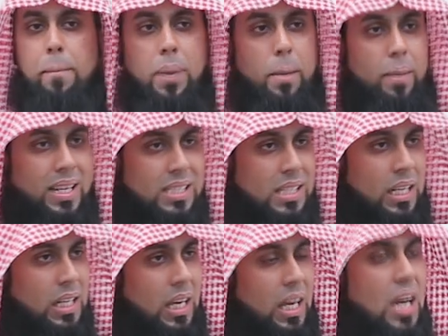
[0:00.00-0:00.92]
and
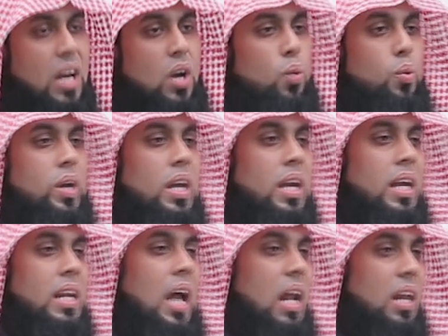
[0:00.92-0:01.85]
publicity,
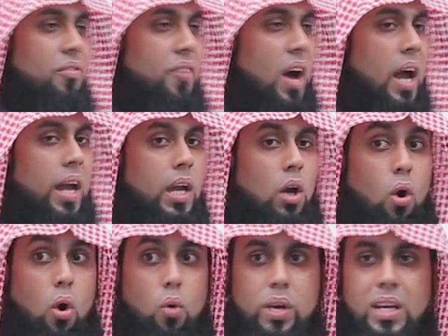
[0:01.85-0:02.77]
we nullify
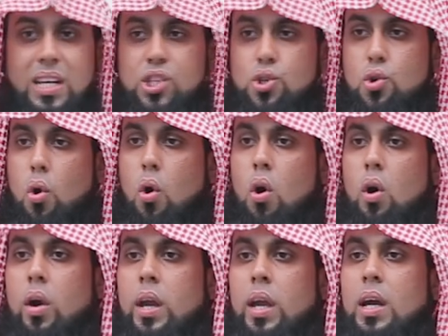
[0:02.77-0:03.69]
or we
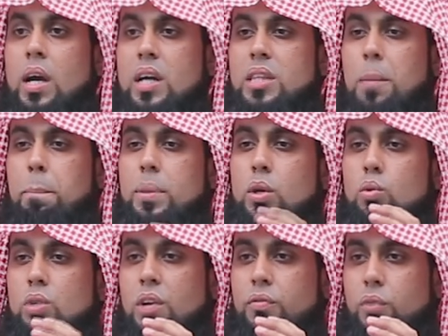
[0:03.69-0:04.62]
destroy that
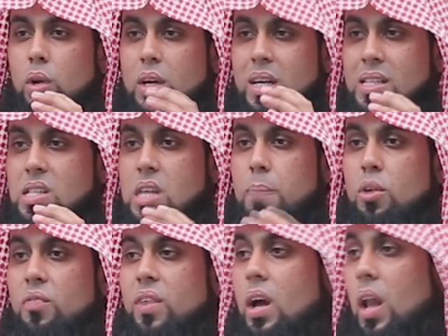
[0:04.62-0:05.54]
beautiful
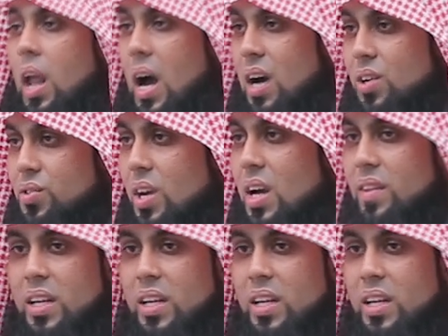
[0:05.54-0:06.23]
concept of ikhlas,